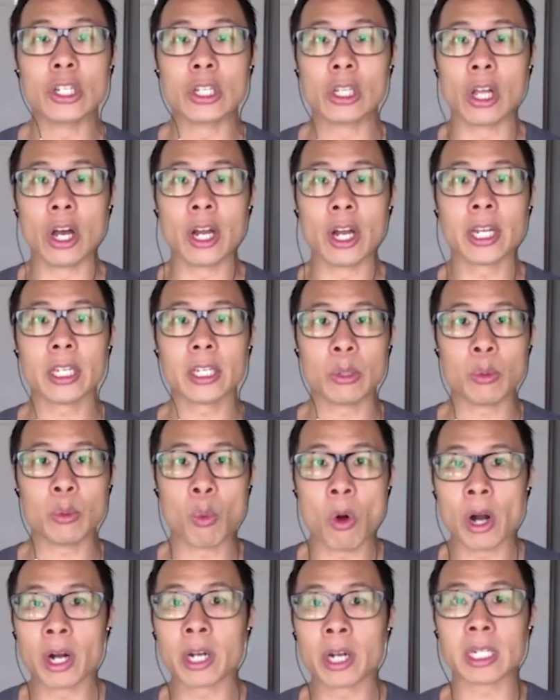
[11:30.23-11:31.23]
learning, you
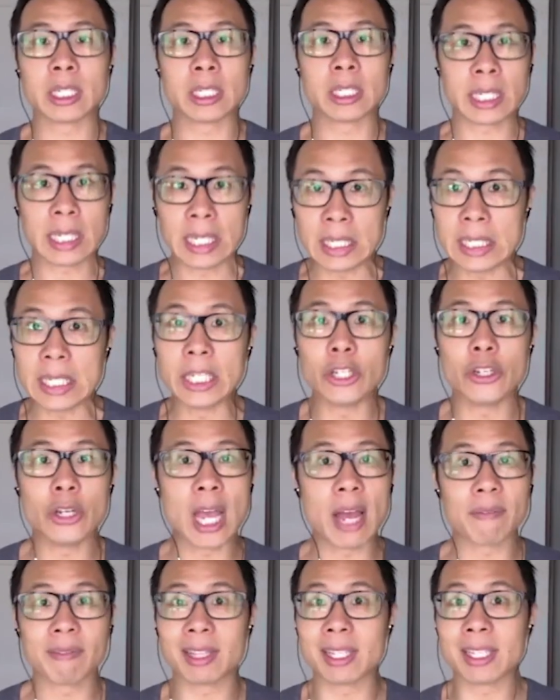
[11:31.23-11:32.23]
want to continue
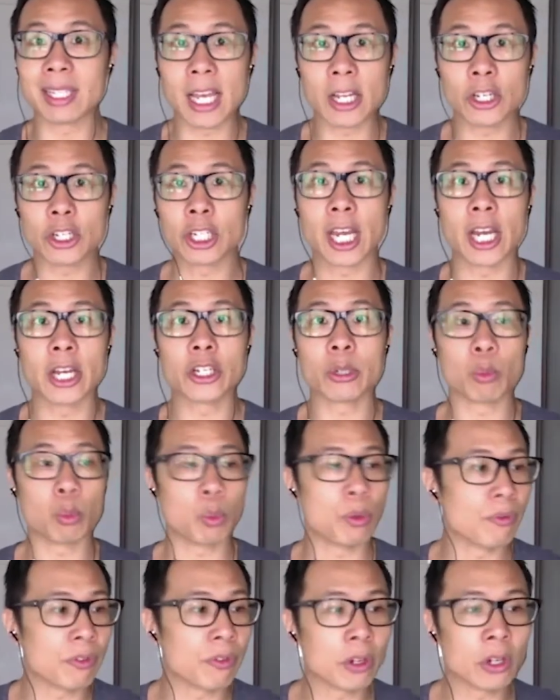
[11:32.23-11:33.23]
having this education,
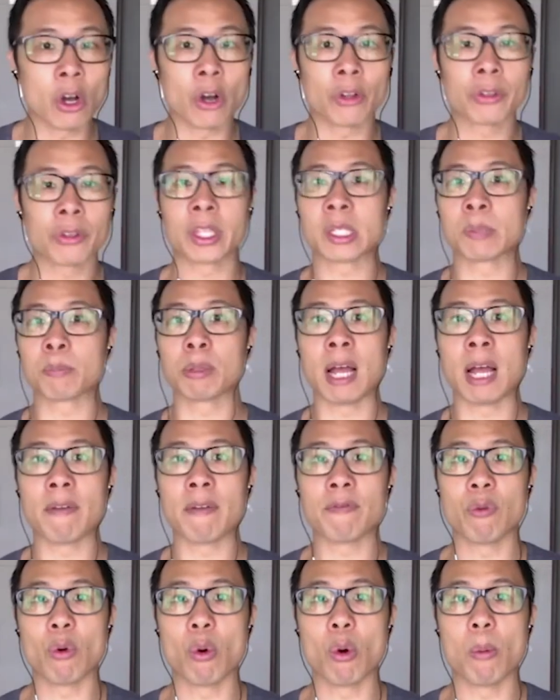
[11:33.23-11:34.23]
we've got this
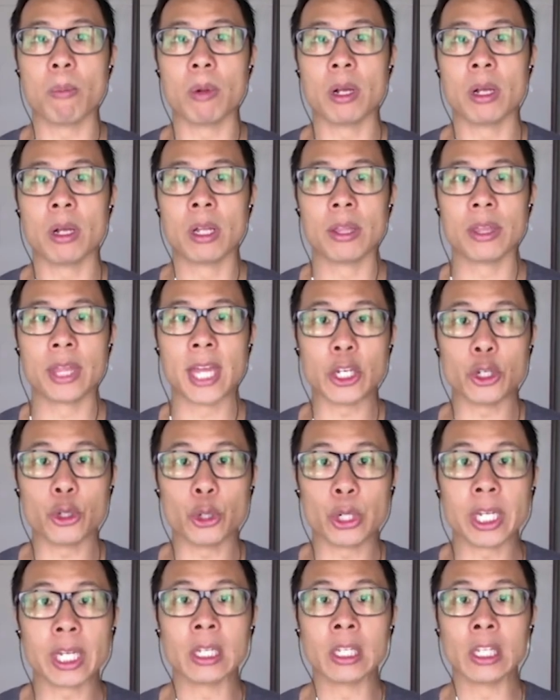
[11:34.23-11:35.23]
platform that you
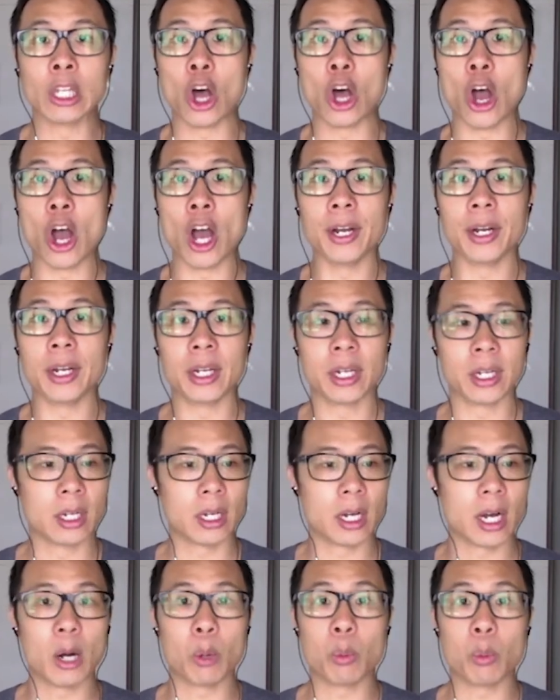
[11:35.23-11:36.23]
can learn.
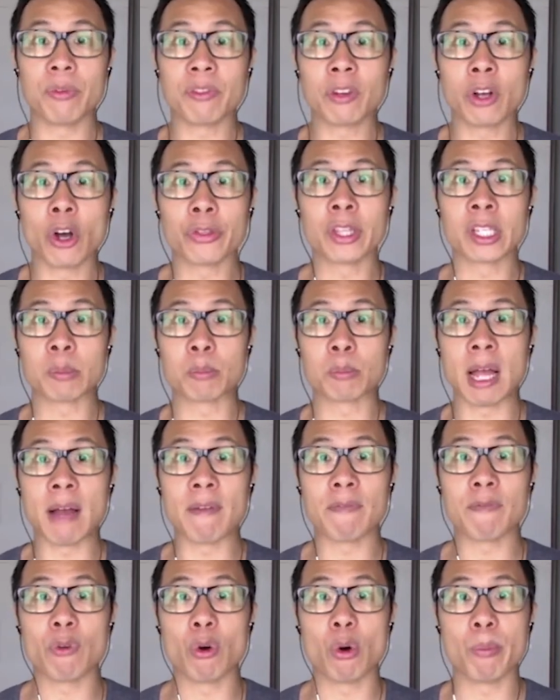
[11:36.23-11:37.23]
We've got this
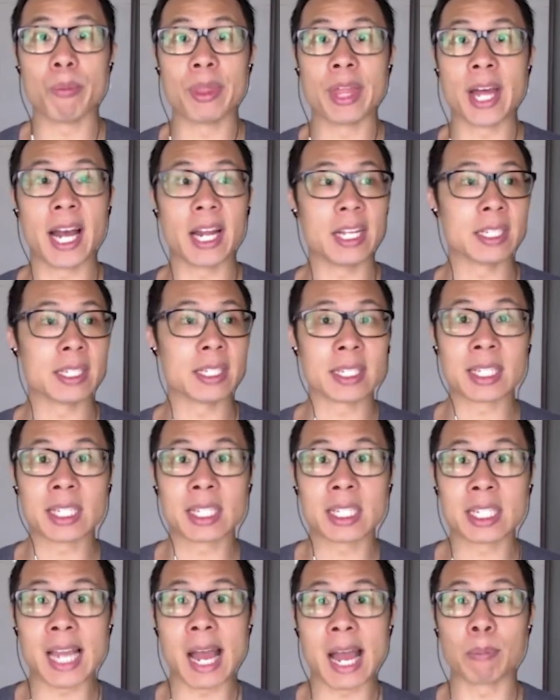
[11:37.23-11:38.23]
platform that is
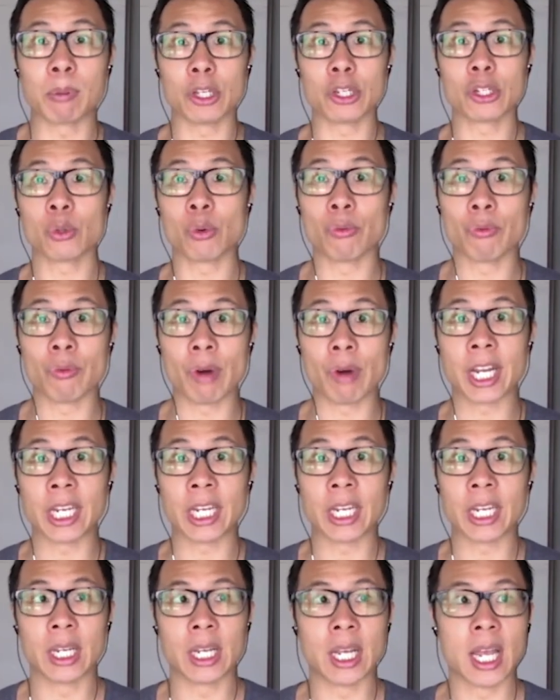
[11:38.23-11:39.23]
established already.
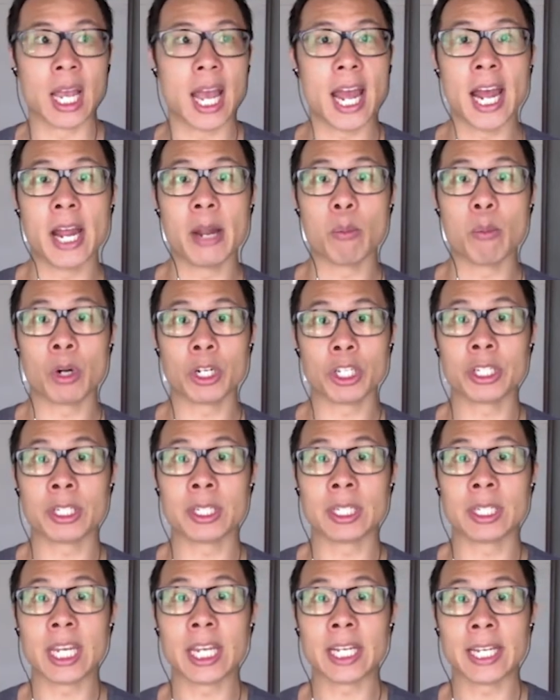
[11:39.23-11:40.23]
And what you're
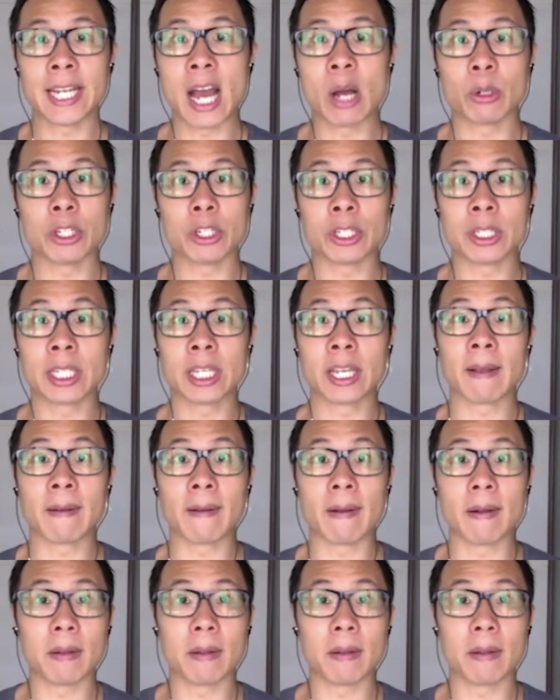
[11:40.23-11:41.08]
seeing now is, you're seeing